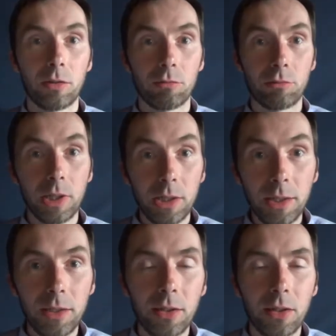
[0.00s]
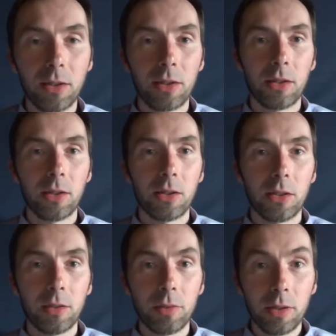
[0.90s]
Really?
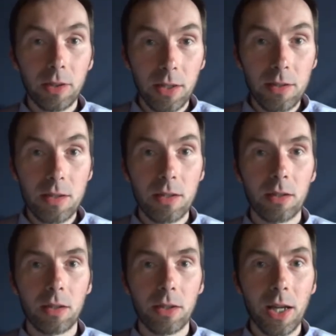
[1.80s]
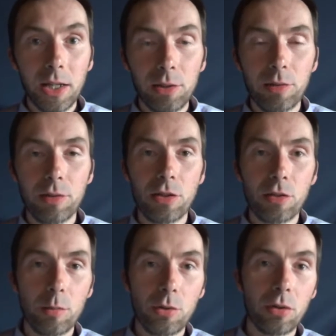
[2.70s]
Giving kids an accurate
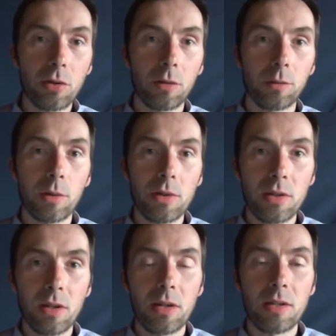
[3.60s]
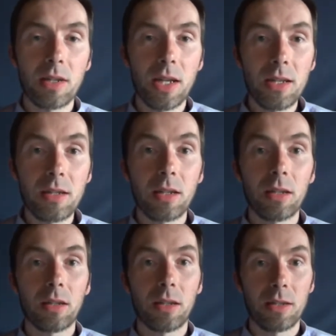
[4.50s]
description of what science is
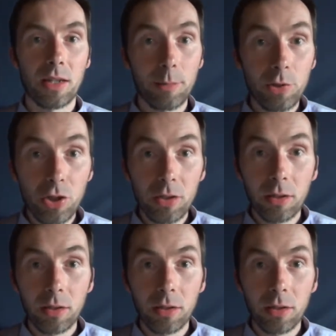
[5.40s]
damaging?